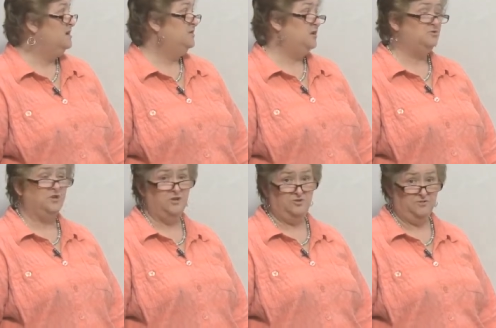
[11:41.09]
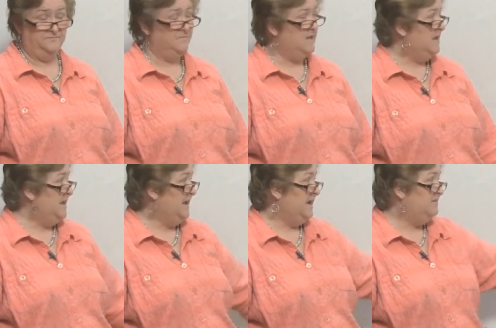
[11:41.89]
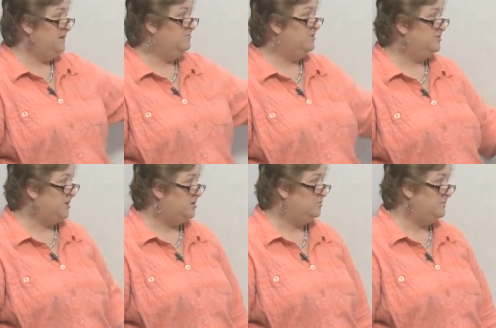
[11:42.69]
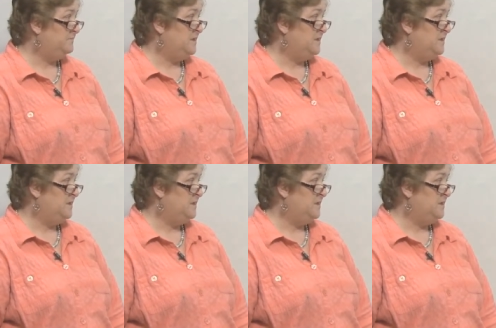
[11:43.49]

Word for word: no solution. And then the third one,